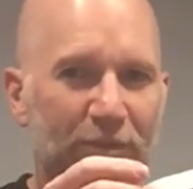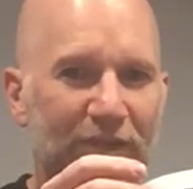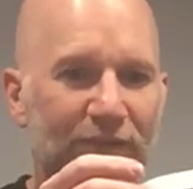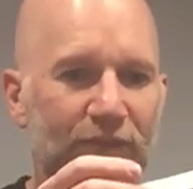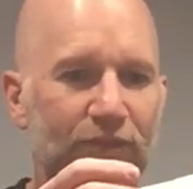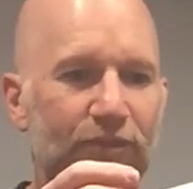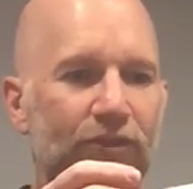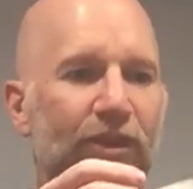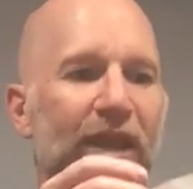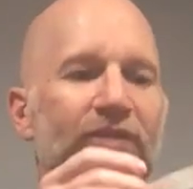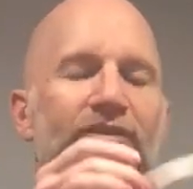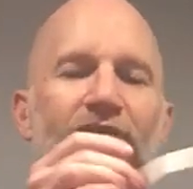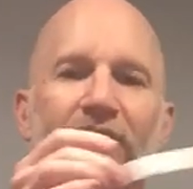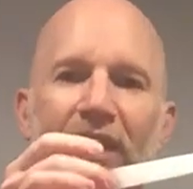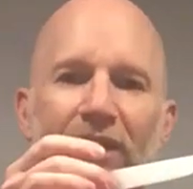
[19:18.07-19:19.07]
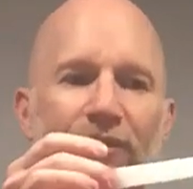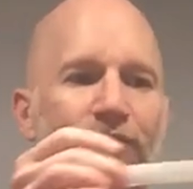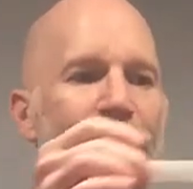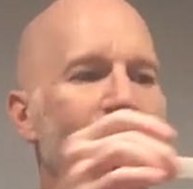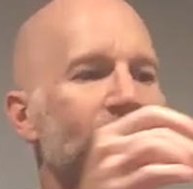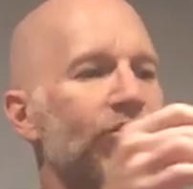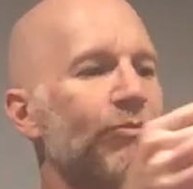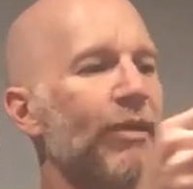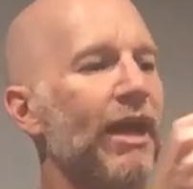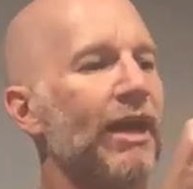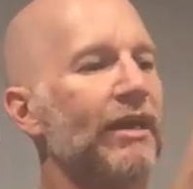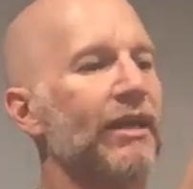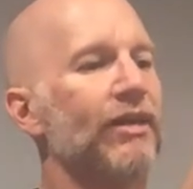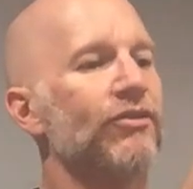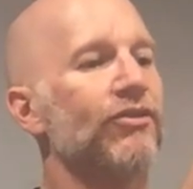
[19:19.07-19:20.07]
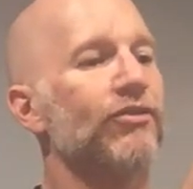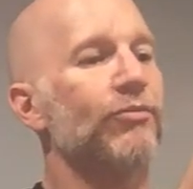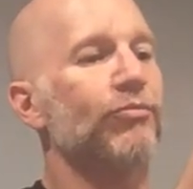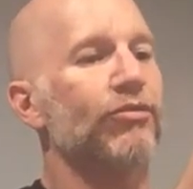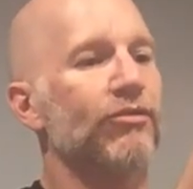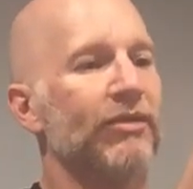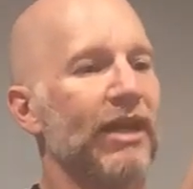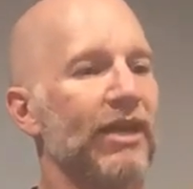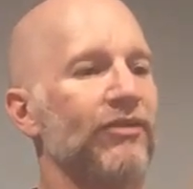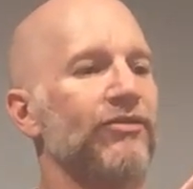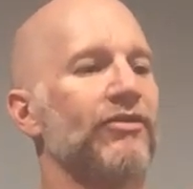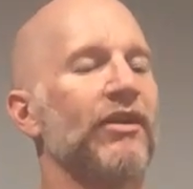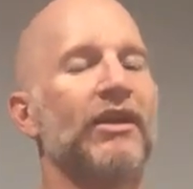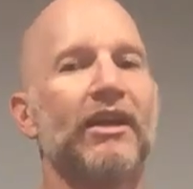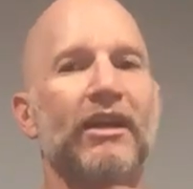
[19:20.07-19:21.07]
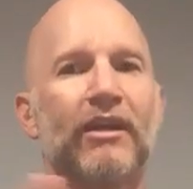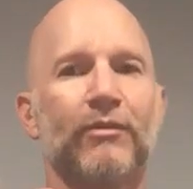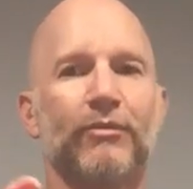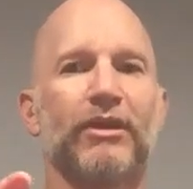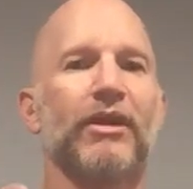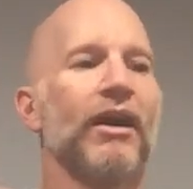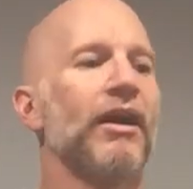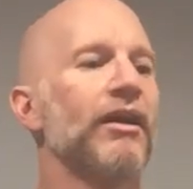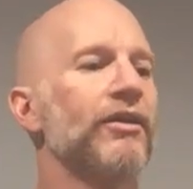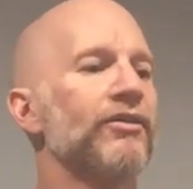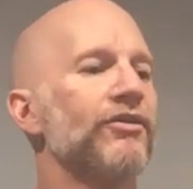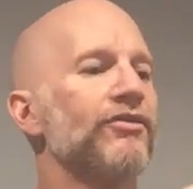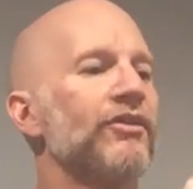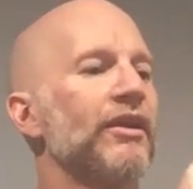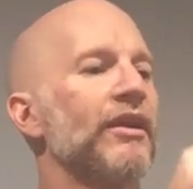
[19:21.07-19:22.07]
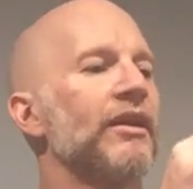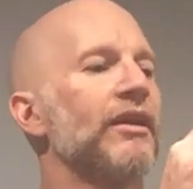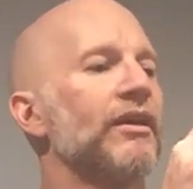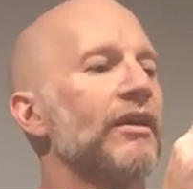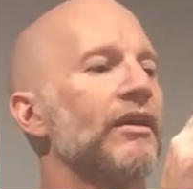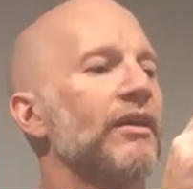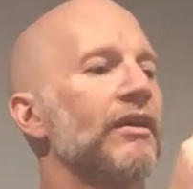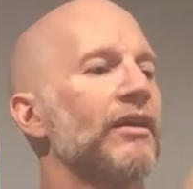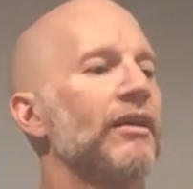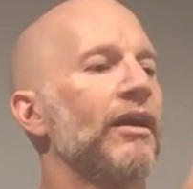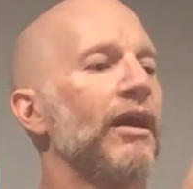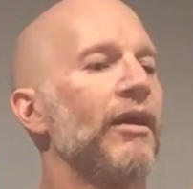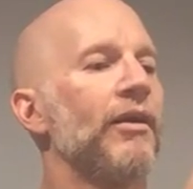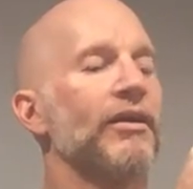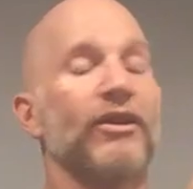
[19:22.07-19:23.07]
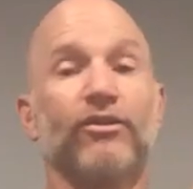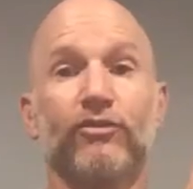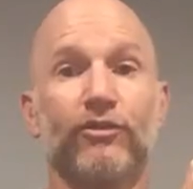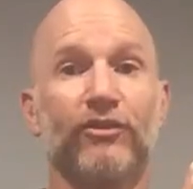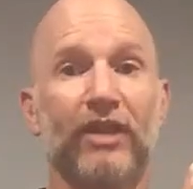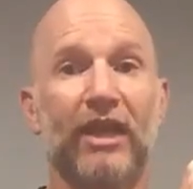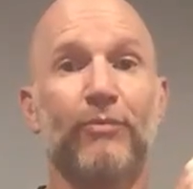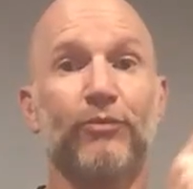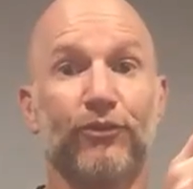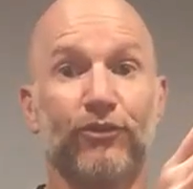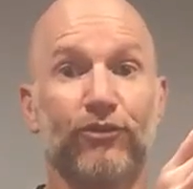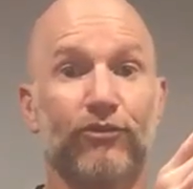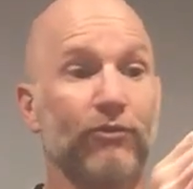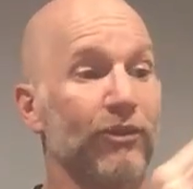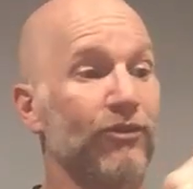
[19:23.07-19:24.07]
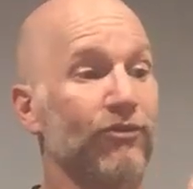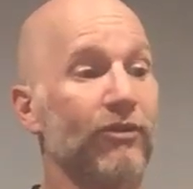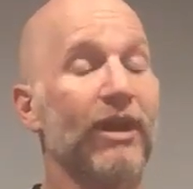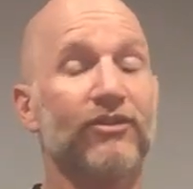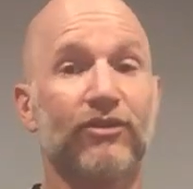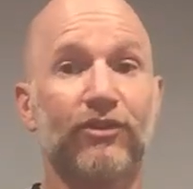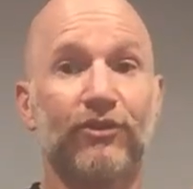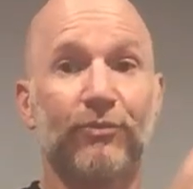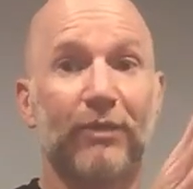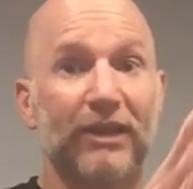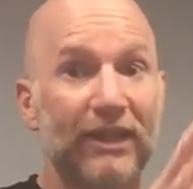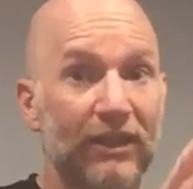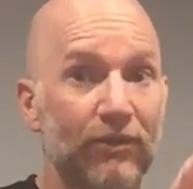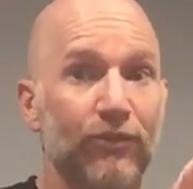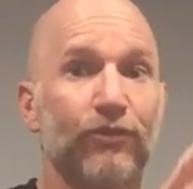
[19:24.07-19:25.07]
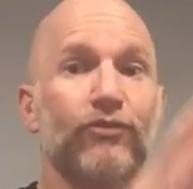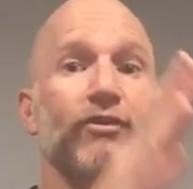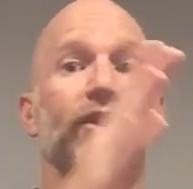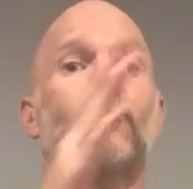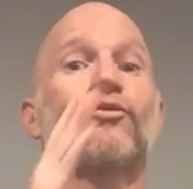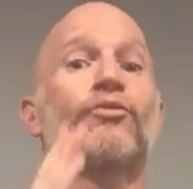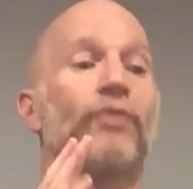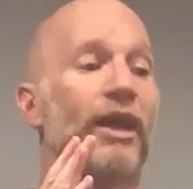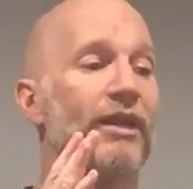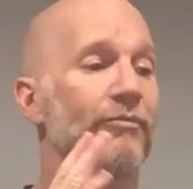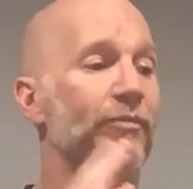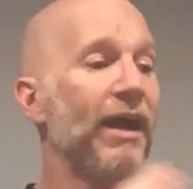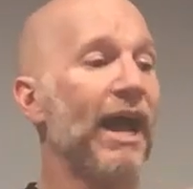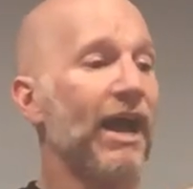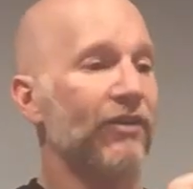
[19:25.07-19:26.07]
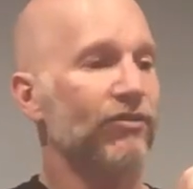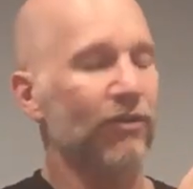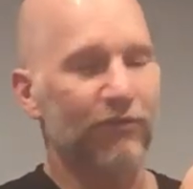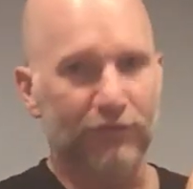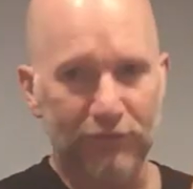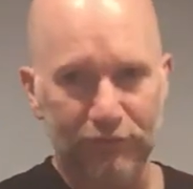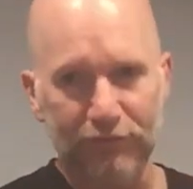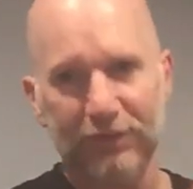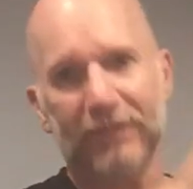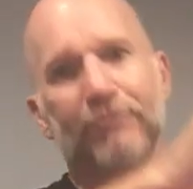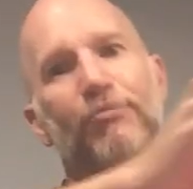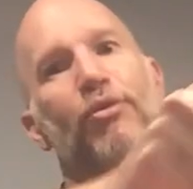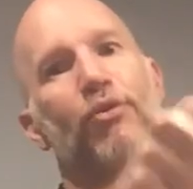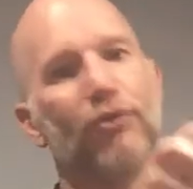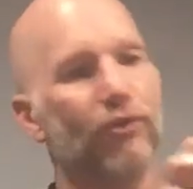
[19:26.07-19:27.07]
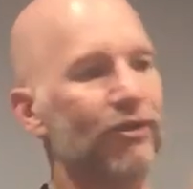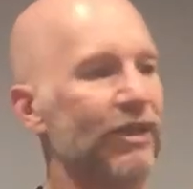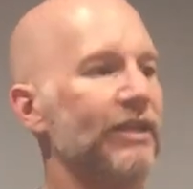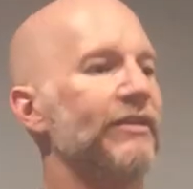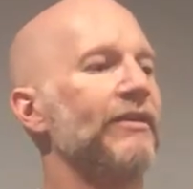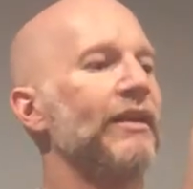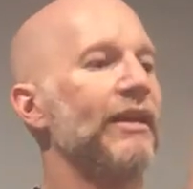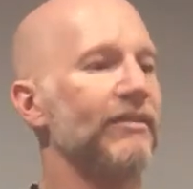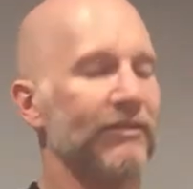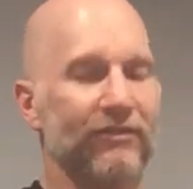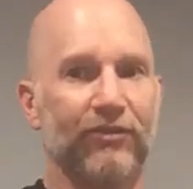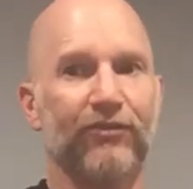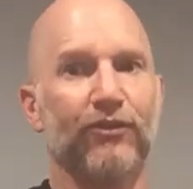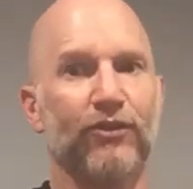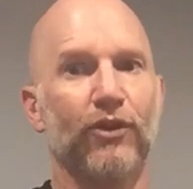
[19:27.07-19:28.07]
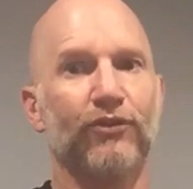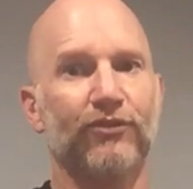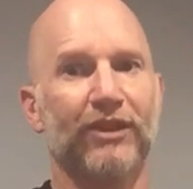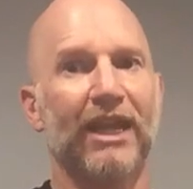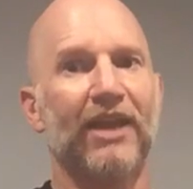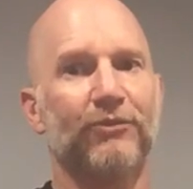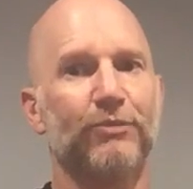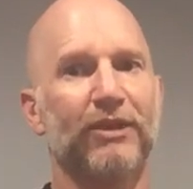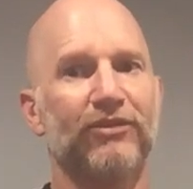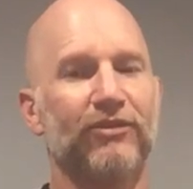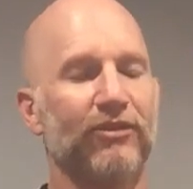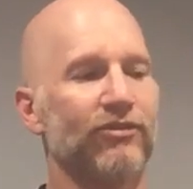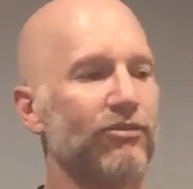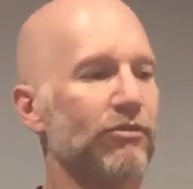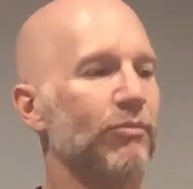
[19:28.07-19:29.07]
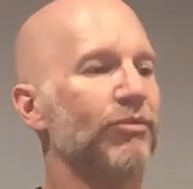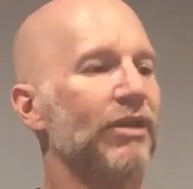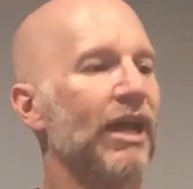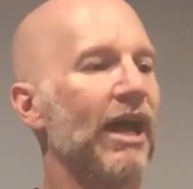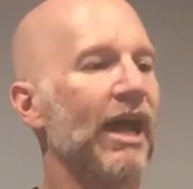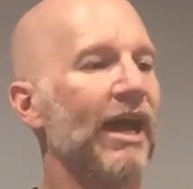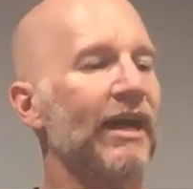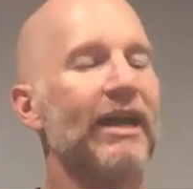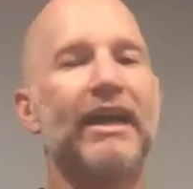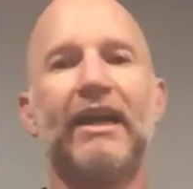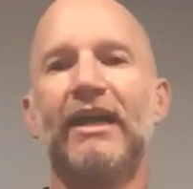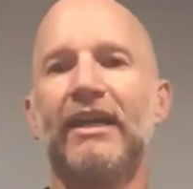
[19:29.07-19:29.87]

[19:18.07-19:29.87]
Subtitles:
whenever you do that, just let it stretch back and just press, because electrical tape stretches, but it'll stretch right back. So if you've really pulled it, and for those last pieces that you apply,